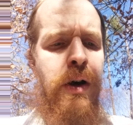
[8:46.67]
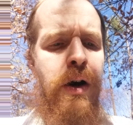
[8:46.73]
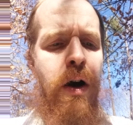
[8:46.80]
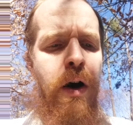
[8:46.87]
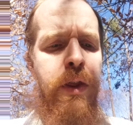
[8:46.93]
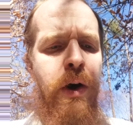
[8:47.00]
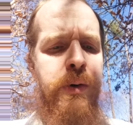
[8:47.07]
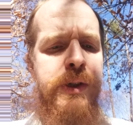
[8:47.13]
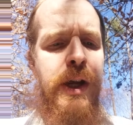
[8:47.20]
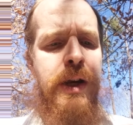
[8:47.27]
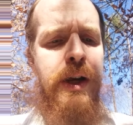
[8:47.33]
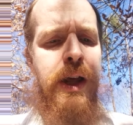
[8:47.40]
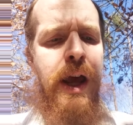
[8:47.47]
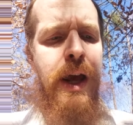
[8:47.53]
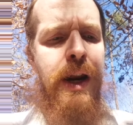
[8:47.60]
Although as
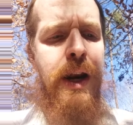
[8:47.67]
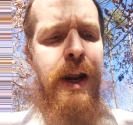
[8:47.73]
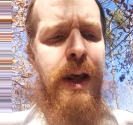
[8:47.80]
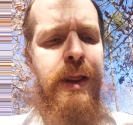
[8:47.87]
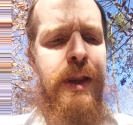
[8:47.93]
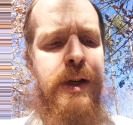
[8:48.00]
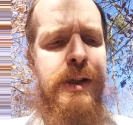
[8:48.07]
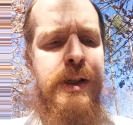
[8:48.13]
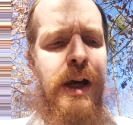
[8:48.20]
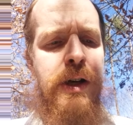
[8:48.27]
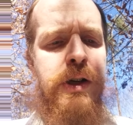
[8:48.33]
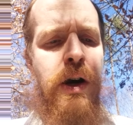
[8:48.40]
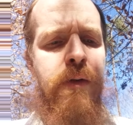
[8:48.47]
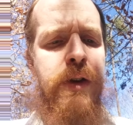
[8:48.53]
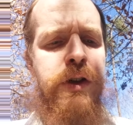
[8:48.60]
indicated in the
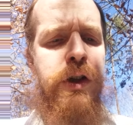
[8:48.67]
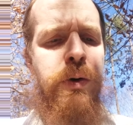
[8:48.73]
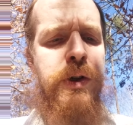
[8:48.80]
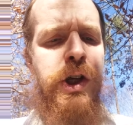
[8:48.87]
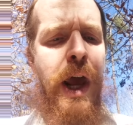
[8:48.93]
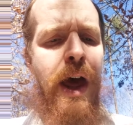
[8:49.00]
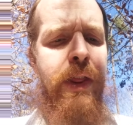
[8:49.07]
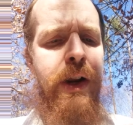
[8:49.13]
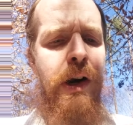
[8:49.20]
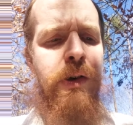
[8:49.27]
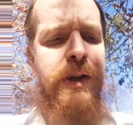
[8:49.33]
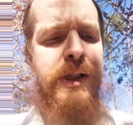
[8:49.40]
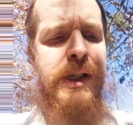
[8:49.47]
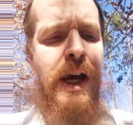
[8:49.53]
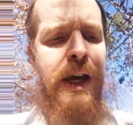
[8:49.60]
discussion of the Jewish calendar,
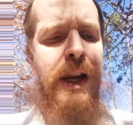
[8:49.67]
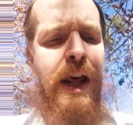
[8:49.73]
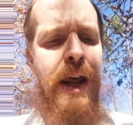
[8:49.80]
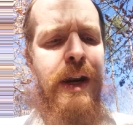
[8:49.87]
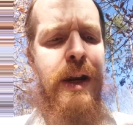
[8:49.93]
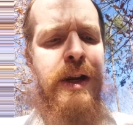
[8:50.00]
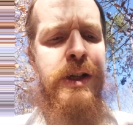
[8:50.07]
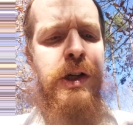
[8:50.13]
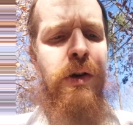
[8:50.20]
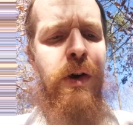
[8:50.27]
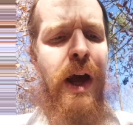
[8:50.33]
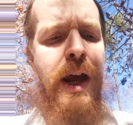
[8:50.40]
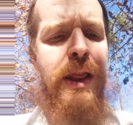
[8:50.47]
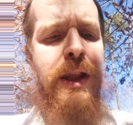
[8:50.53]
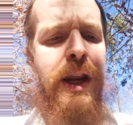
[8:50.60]
the 2nd and additional
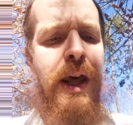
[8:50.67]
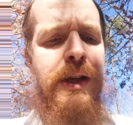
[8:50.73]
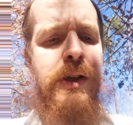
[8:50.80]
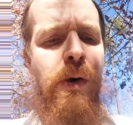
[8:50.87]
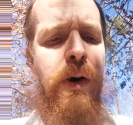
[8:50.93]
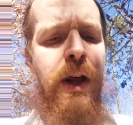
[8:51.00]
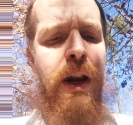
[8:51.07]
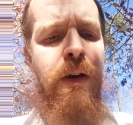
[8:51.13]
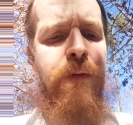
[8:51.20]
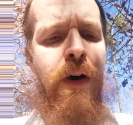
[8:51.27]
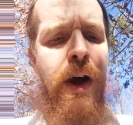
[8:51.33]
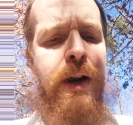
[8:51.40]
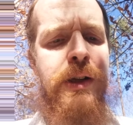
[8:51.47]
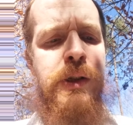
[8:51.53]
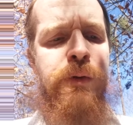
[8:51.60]
8th days are
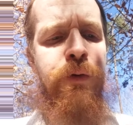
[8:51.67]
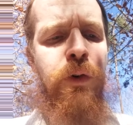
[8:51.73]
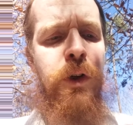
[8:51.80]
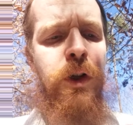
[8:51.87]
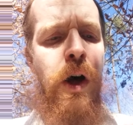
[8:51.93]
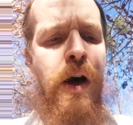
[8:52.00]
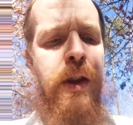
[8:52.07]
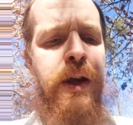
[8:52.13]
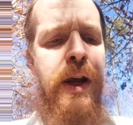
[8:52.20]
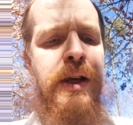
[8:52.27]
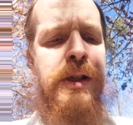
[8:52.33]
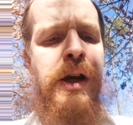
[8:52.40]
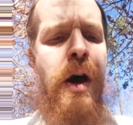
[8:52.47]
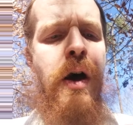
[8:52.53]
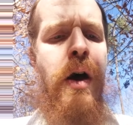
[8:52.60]
dignified as full
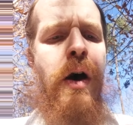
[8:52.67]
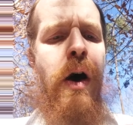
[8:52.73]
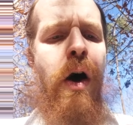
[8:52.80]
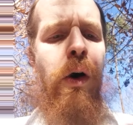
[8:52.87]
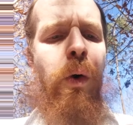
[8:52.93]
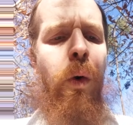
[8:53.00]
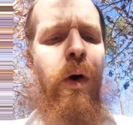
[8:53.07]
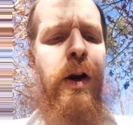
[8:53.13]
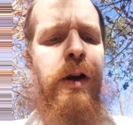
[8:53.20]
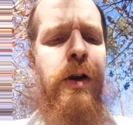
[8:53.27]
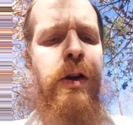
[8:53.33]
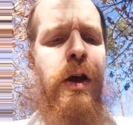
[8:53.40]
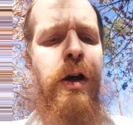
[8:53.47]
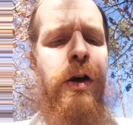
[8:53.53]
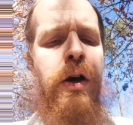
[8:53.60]
holidays, according to
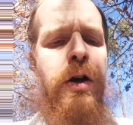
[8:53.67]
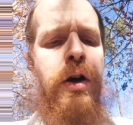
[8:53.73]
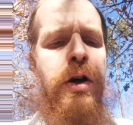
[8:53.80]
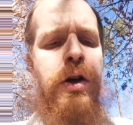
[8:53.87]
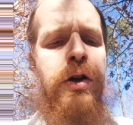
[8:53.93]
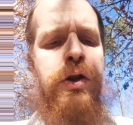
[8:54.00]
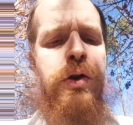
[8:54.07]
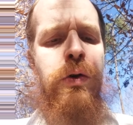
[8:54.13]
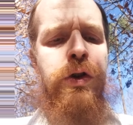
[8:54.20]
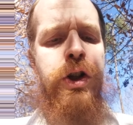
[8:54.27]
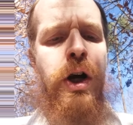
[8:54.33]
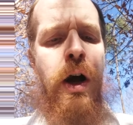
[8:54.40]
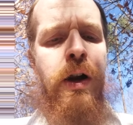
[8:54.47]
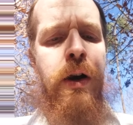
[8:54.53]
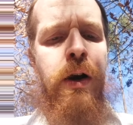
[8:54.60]
the
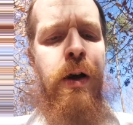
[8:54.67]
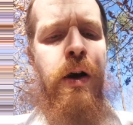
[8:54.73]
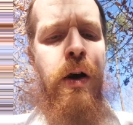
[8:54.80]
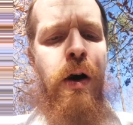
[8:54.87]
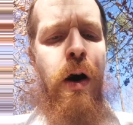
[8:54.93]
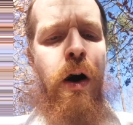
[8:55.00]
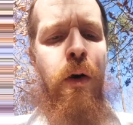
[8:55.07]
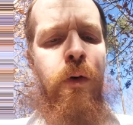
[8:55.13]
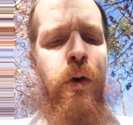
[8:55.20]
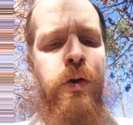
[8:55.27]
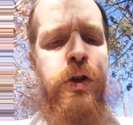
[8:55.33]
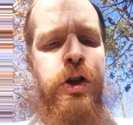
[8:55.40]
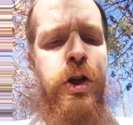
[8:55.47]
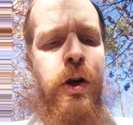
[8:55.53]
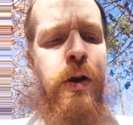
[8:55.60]
Shulchan
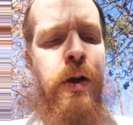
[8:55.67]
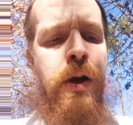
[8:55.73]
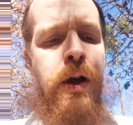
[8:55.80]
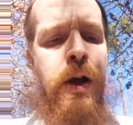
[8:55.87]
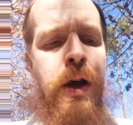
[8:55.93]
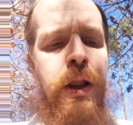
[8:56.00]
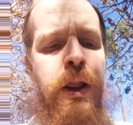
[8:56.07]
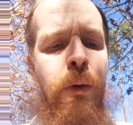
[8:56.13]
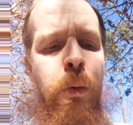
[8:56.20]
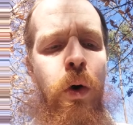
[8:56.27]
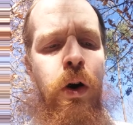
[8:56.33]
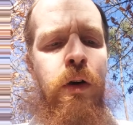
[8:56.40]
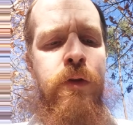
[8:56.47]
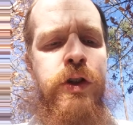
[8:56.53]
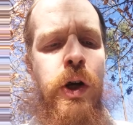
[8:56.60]
Aruch, the
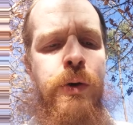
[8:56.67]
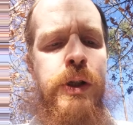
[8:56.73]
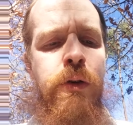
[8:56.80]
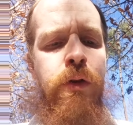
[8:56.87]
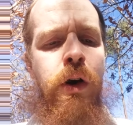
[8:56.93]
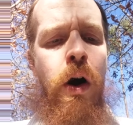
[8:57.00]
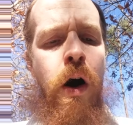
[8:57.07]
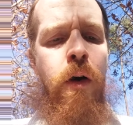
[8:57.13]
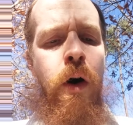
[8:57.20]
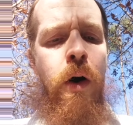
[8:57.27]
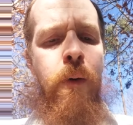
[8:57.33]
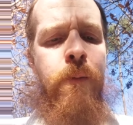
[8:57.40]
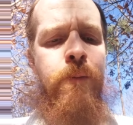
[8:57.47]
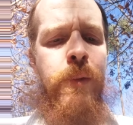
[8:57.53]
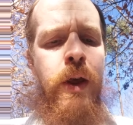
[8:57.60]
work of Joseph
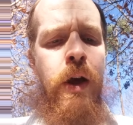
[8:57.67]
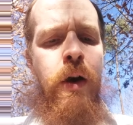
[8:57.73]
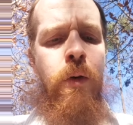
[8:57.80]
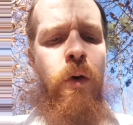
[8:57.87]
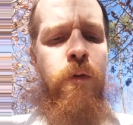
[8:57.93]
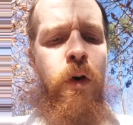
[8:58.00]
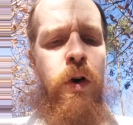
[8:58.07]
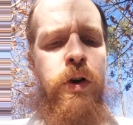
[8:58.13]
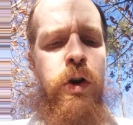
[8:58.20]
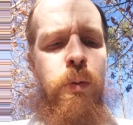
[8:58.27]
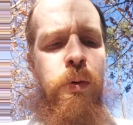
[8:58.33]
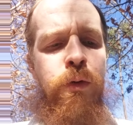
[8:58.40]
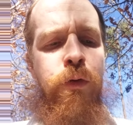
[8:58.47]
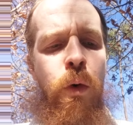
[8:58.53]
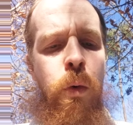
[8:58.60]
Caro, referred to
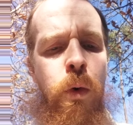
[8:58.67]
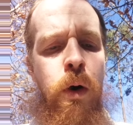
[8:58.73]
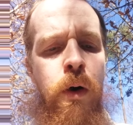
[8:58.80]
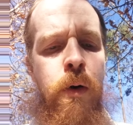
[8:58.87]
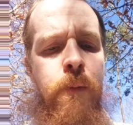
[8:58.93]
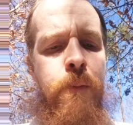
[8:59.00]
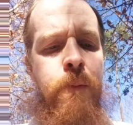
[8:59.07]
before.